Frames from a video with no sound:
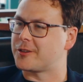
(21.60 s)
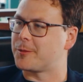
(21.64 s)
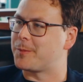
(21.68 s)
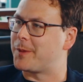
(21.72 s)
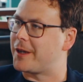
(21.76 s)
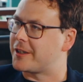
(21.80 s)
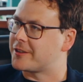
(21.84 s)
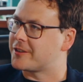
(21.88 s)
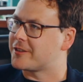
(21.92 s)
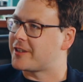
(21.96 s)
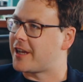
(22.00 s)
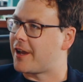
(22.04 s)
a
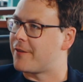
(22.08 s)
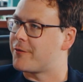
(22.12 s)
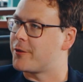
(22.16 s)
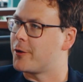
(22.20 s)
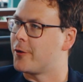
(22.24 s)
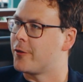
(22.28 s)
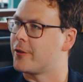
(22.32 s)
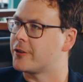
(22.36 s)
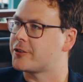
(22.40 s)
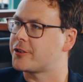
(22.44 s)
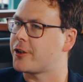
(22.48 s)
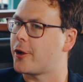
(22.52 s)
pleasure to have you
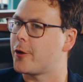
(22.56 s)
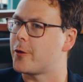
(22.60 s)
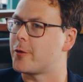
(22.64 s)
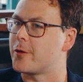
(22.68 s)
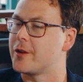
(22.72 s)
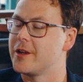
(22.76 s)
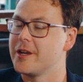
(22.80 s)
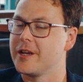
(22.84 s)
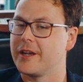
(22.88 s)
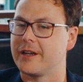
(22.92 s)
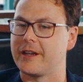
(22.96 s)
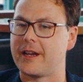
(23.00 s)
on the show.
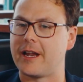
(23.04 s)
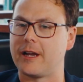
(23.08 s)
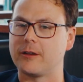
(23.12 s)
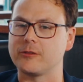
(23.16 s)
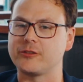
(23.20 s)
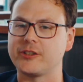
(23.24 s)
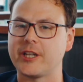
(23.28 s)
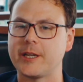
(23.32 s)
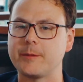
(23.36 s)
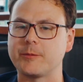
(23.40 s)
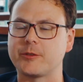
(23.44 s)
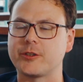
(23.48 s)
Now
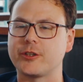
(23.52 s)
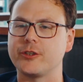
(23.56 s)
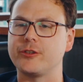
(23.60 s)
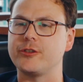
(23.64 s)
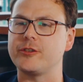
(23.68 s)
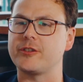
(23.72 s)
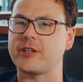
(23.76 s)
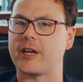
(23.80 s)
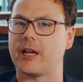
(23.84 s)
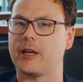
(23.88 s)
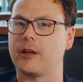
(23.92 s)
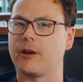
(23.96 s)
James, could you
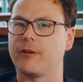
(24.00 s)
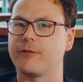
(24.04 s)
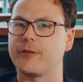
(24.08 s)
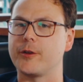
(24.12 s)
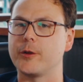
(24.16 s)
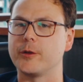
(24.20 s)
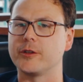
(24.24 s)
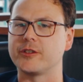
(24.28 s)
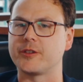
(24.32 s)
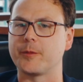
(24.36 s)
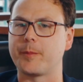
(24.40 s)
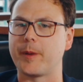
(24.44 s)
tell our
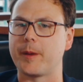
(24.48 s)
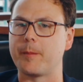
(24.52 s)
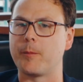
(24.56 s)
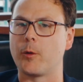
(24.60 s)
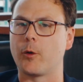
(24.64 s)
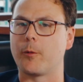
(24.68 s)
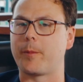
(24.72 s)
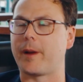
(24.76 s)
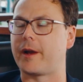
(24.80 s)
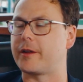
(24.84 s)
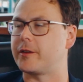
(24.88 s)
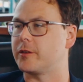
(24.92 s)
viewers a bit
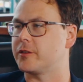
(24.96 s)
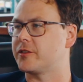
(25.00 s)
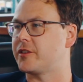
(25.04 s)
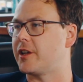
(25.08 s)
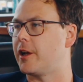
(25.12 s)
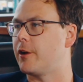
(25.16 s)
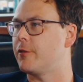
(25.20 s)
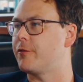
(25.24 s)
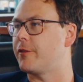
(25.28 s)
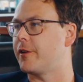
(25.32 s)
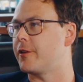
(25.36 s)
more about yourself